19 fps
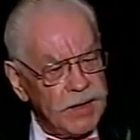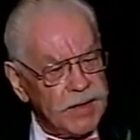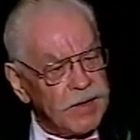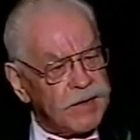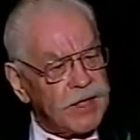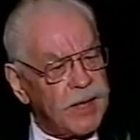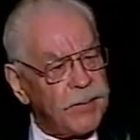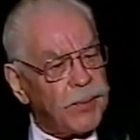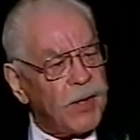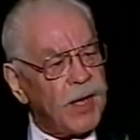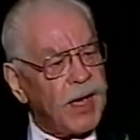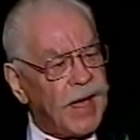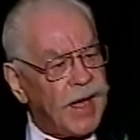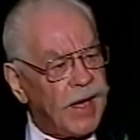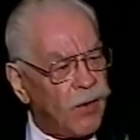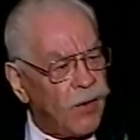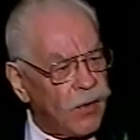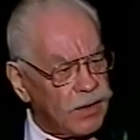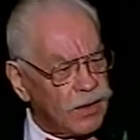The Temple
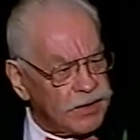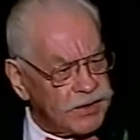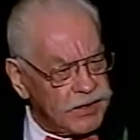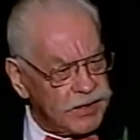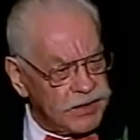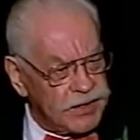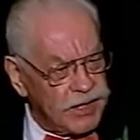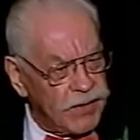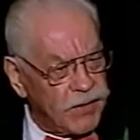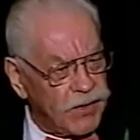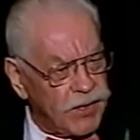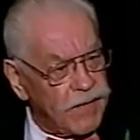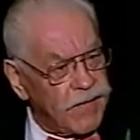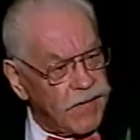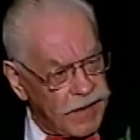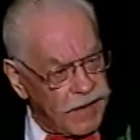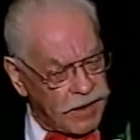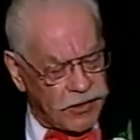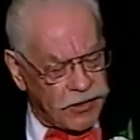Owls, as
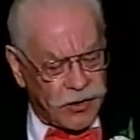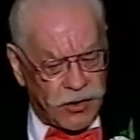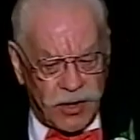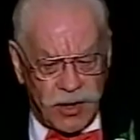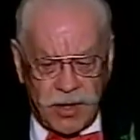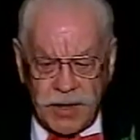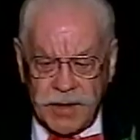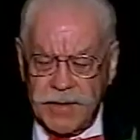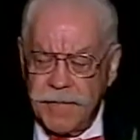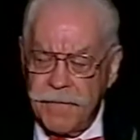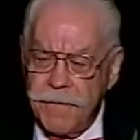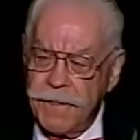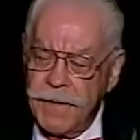they are called,